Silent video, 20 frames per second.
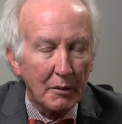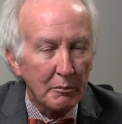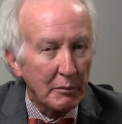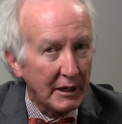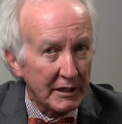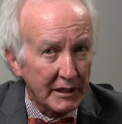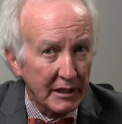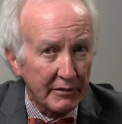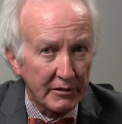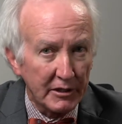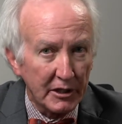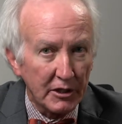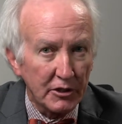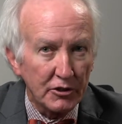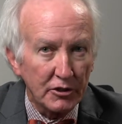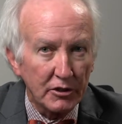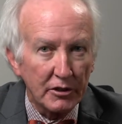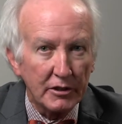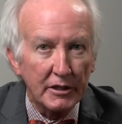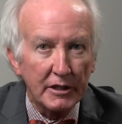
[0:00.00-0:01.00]
By
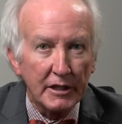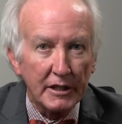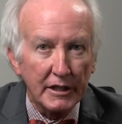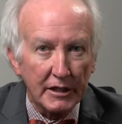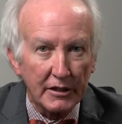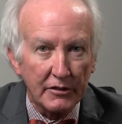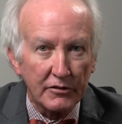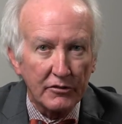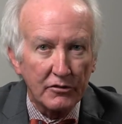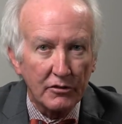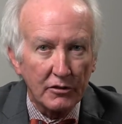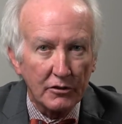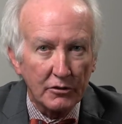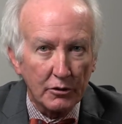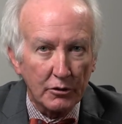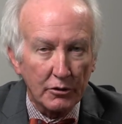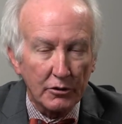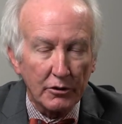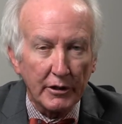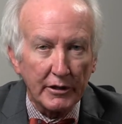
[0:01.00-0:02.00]
definition, it's
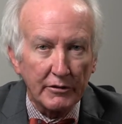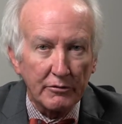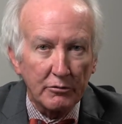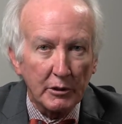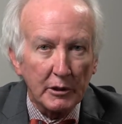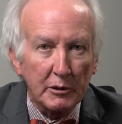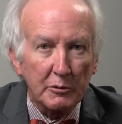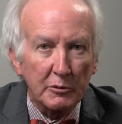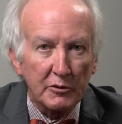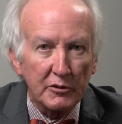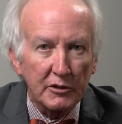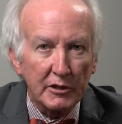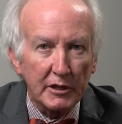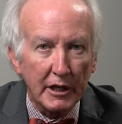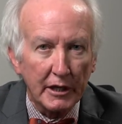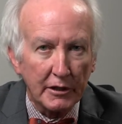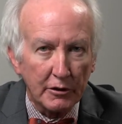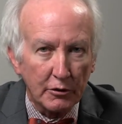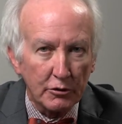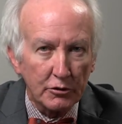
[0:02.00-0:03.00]
urinary frequency
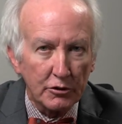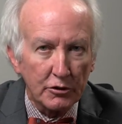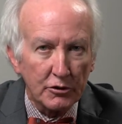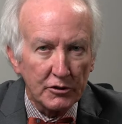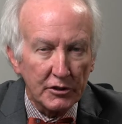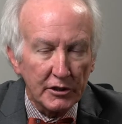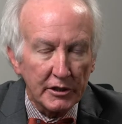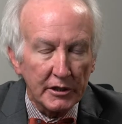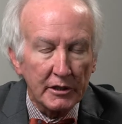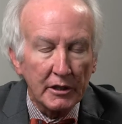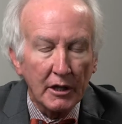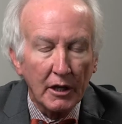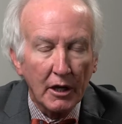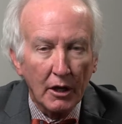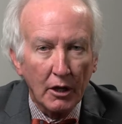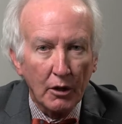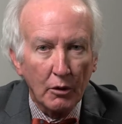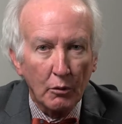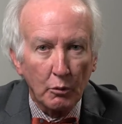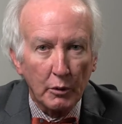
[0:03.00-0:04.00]
and urgency
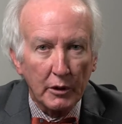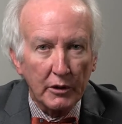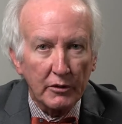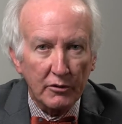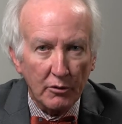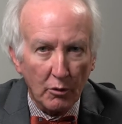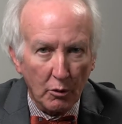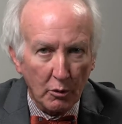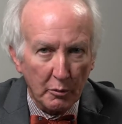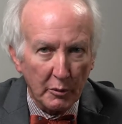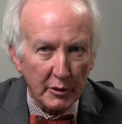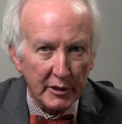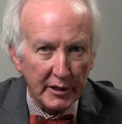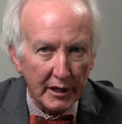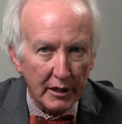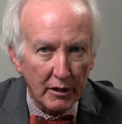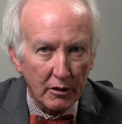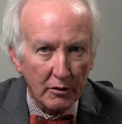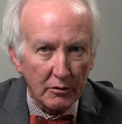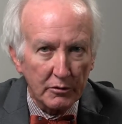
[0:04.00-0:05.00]
with or
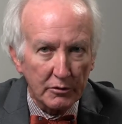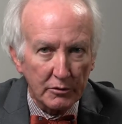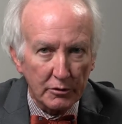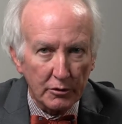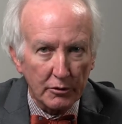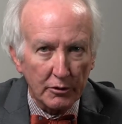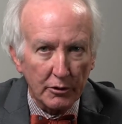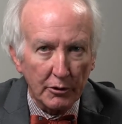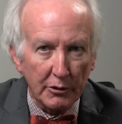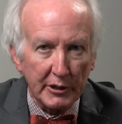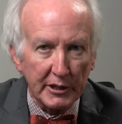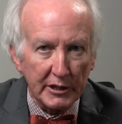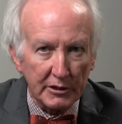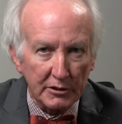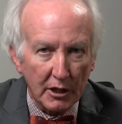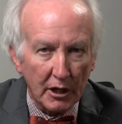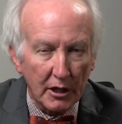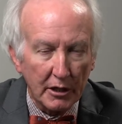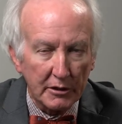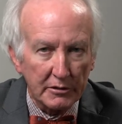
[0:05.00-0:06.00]
without urinary
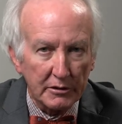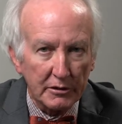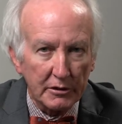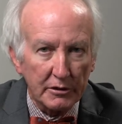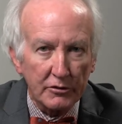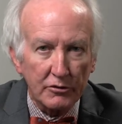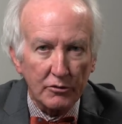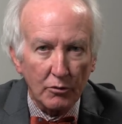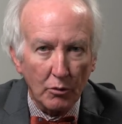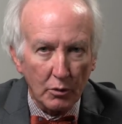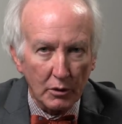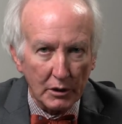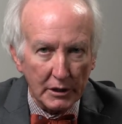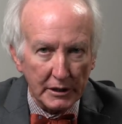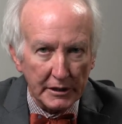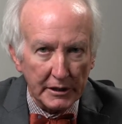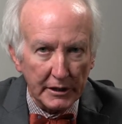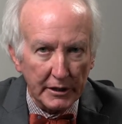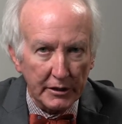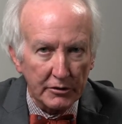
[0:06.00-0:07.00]
incontinence or
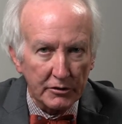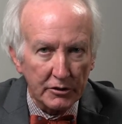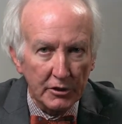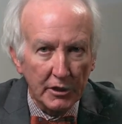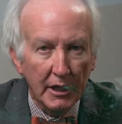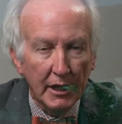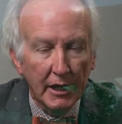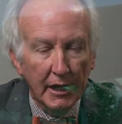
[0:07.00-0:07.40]
leakage.